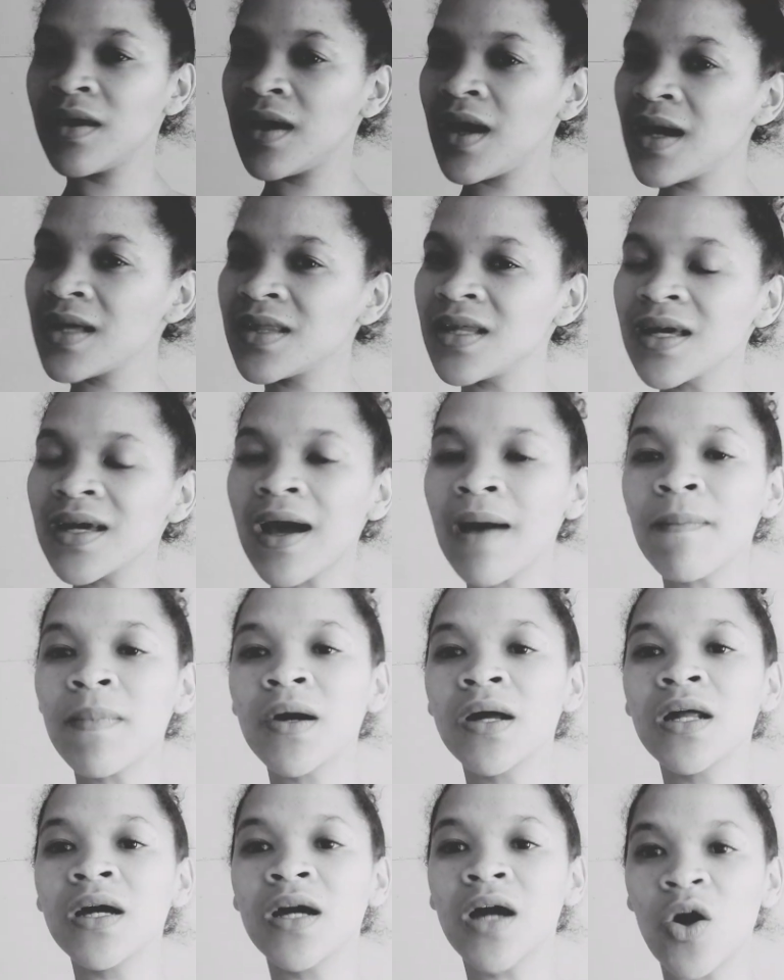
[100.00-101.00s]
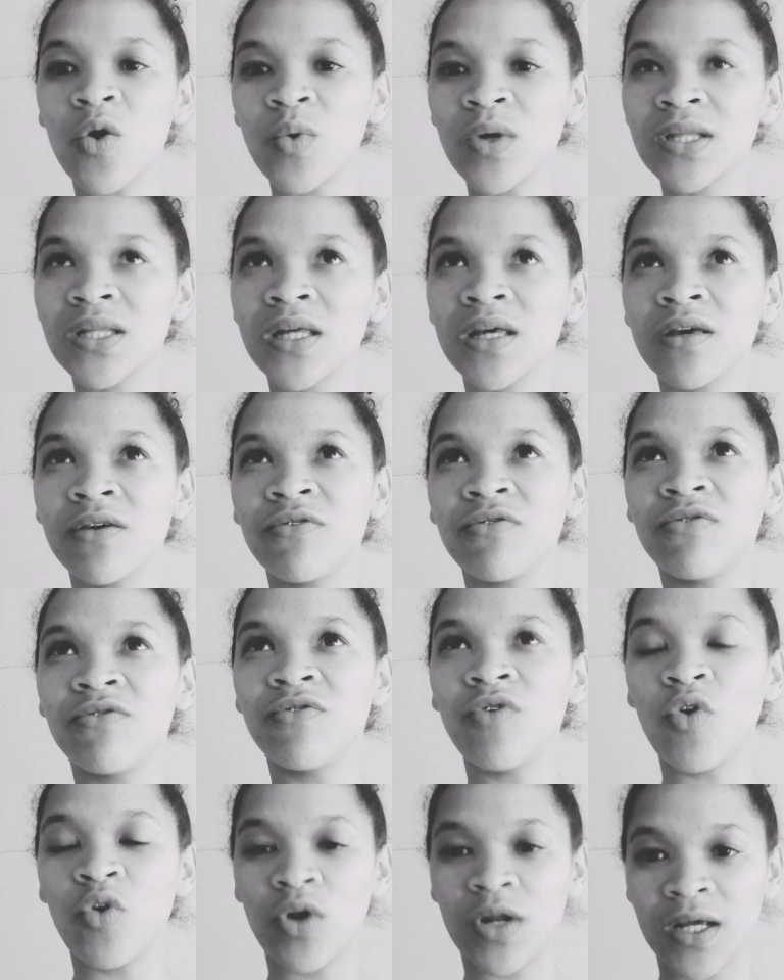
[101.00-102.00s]
I think I'm going to go with
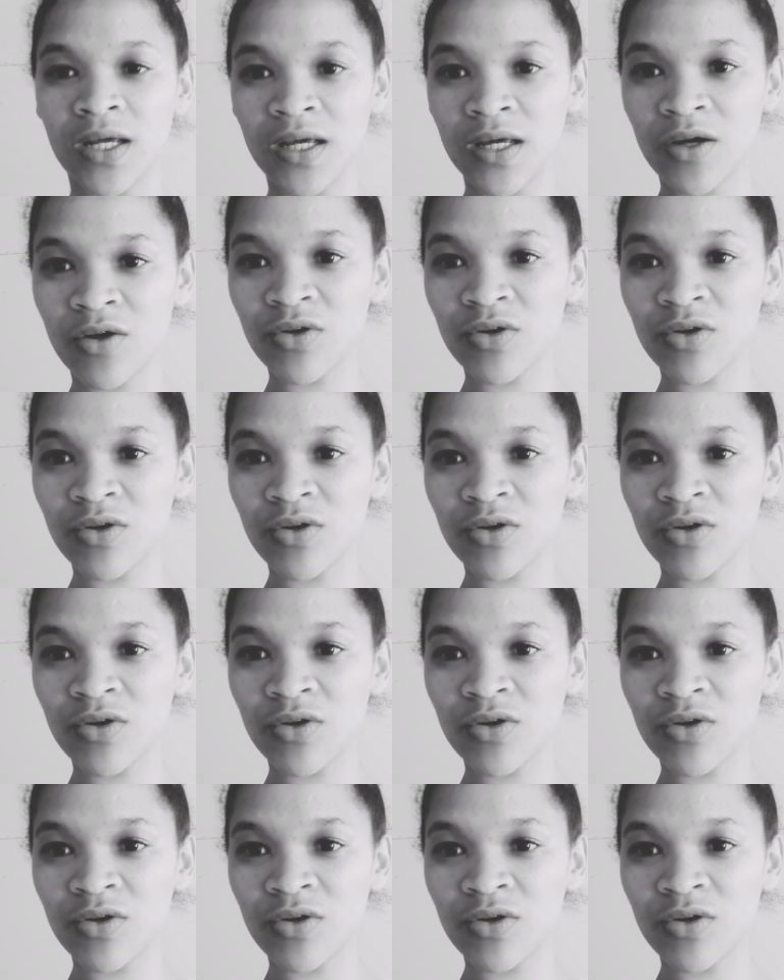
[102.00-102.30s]
Iwori.